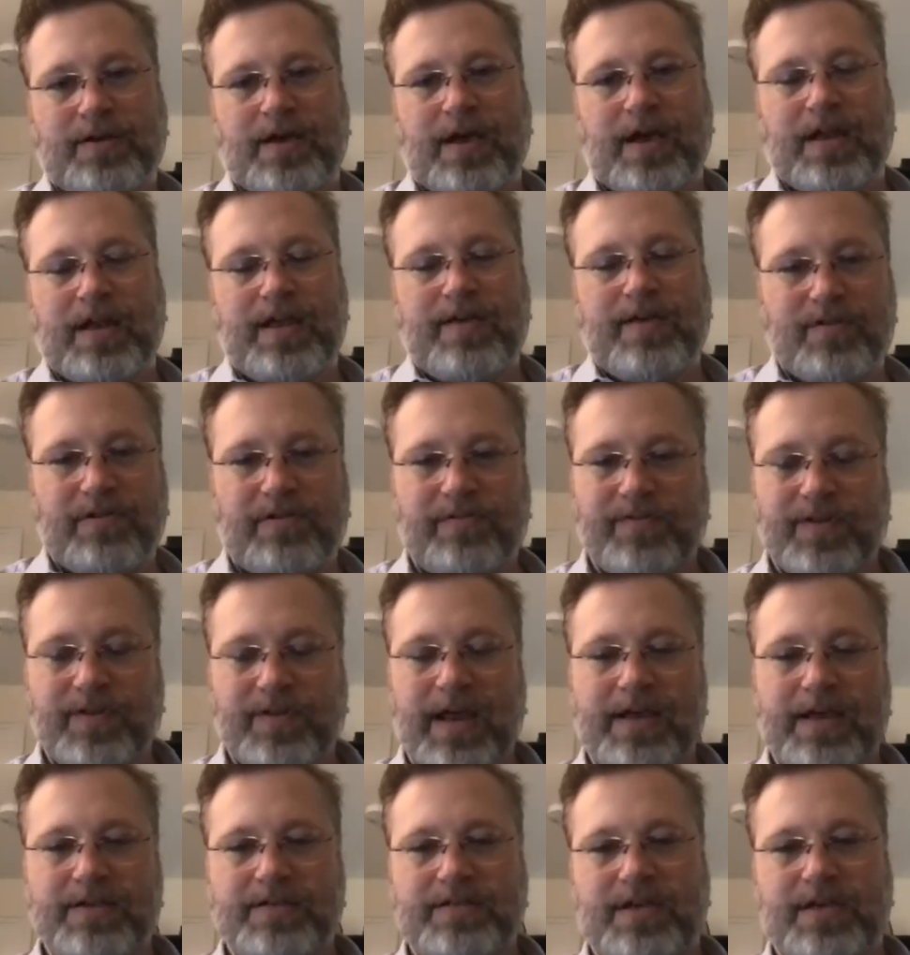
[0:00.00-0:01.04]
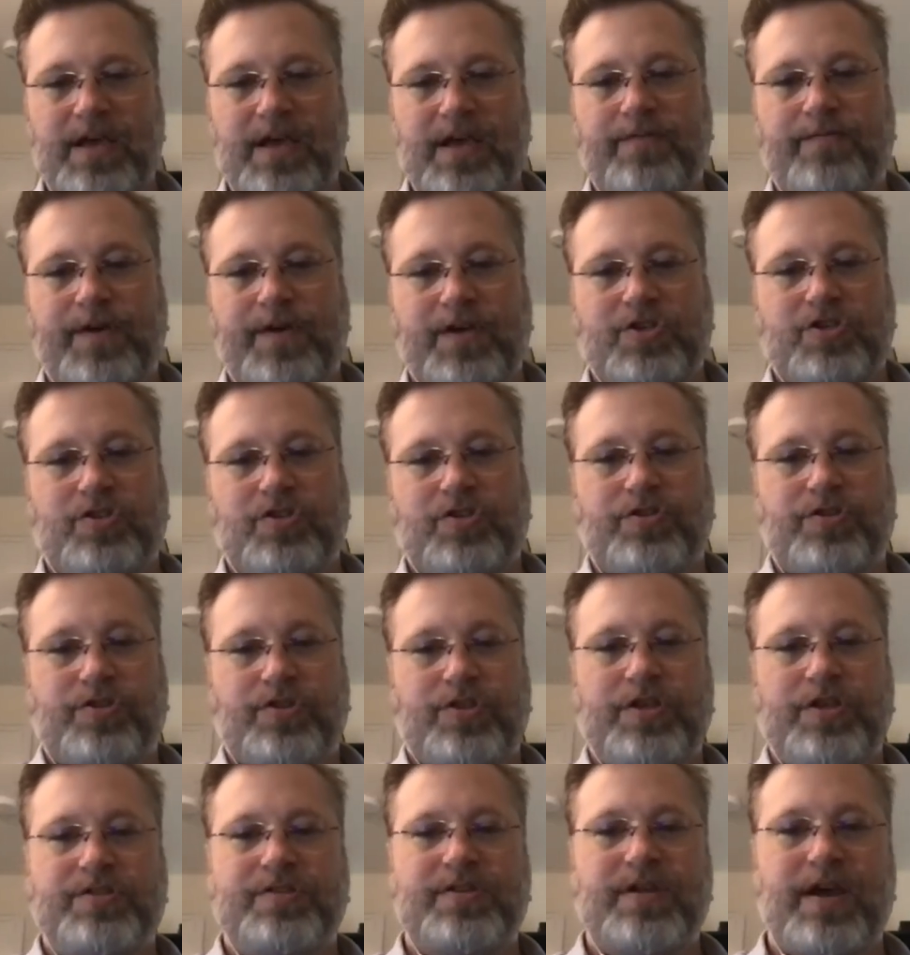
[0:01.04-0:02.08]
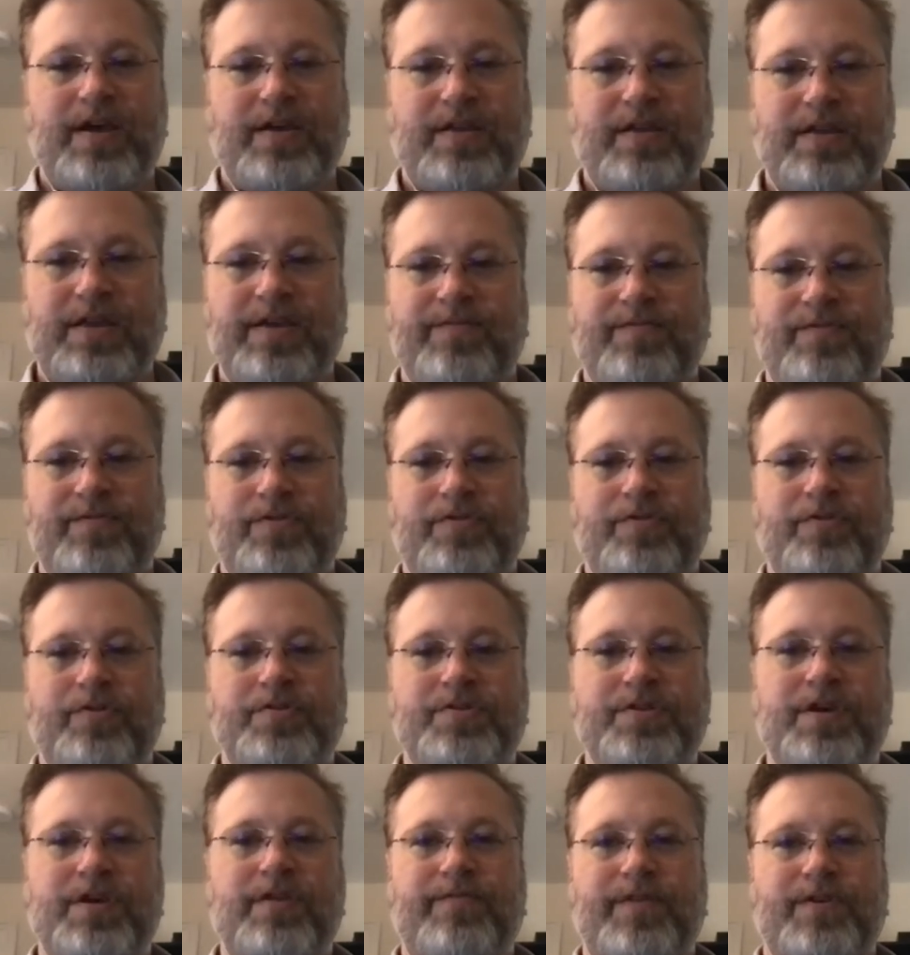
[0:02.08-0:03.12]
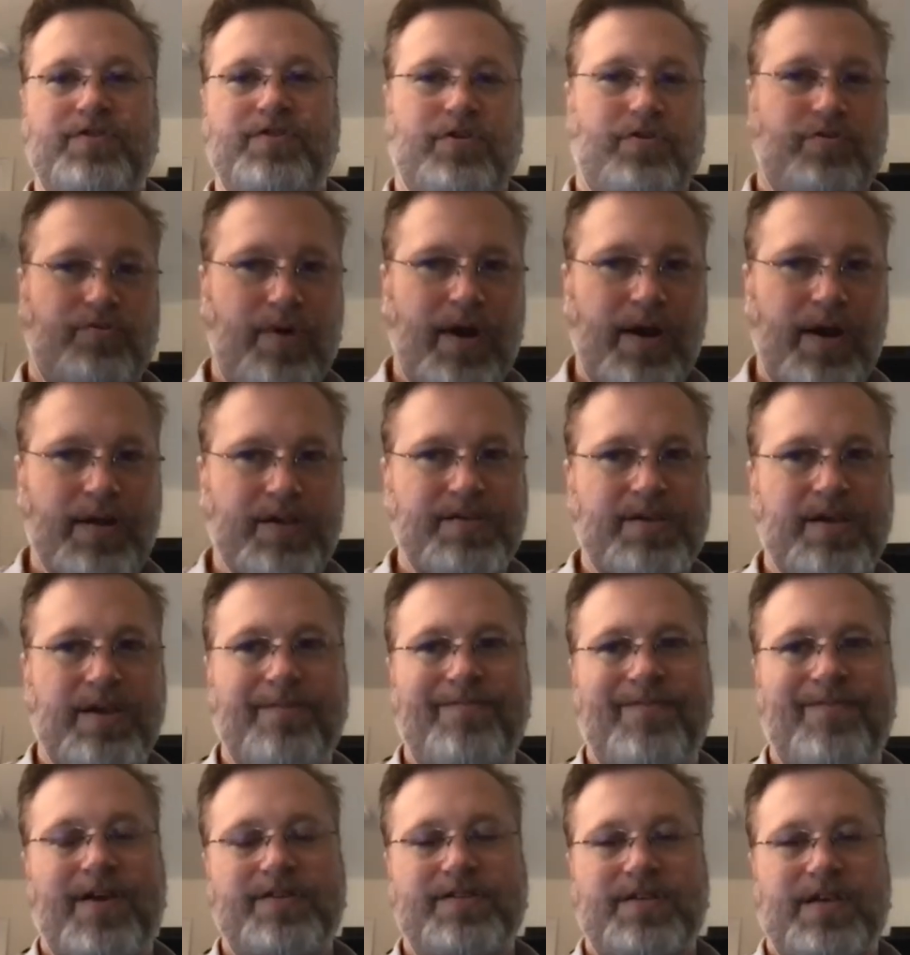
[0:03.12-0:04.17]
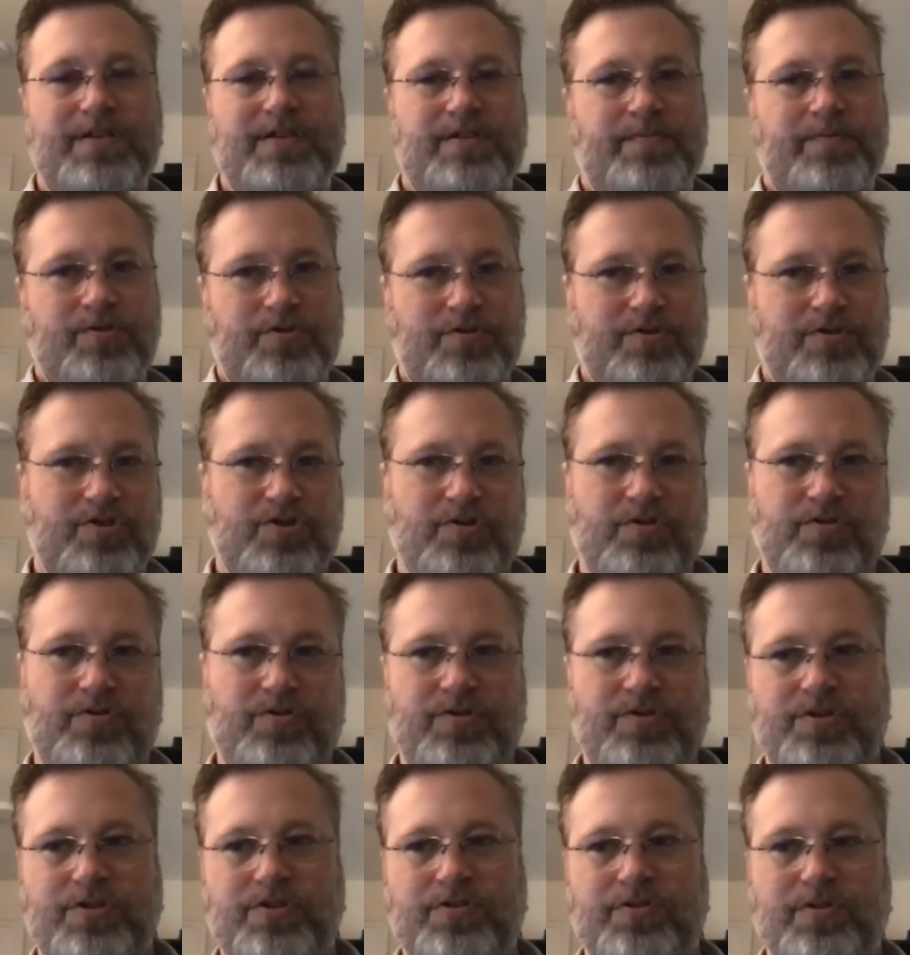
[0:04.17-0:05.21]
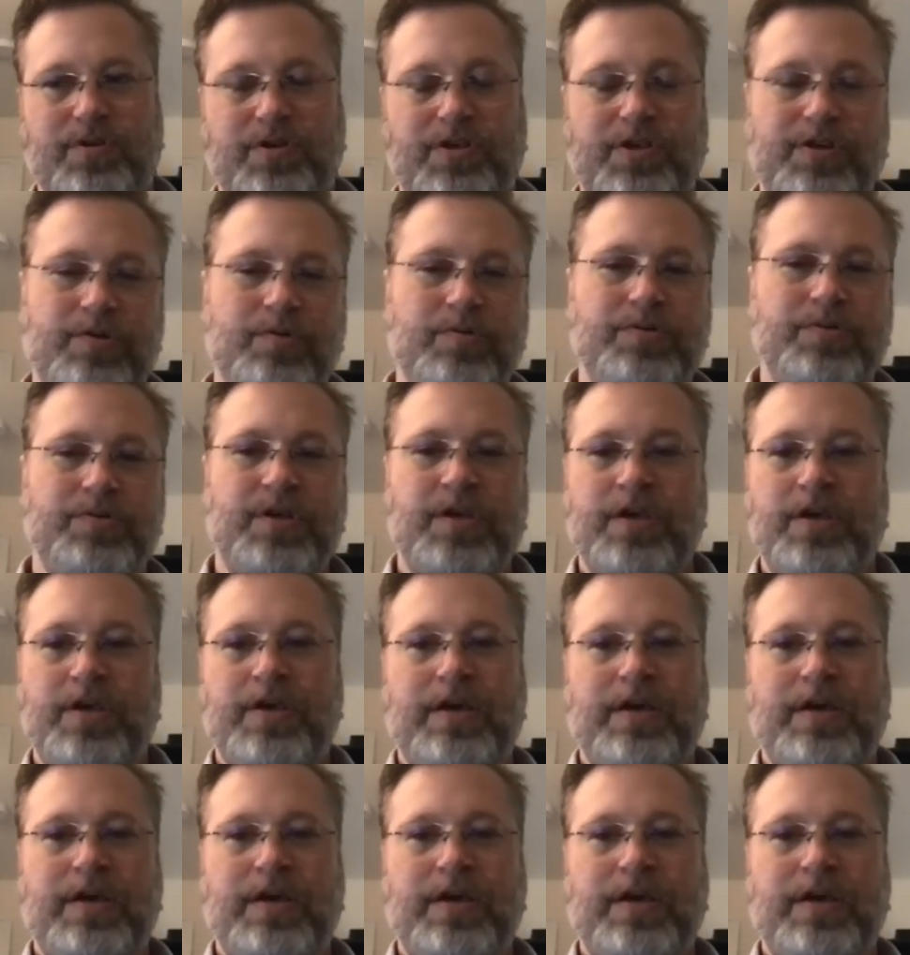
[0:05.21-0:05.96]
and even if it has side effects, it's not if those side effects are chronic side effects as opposed to to acute.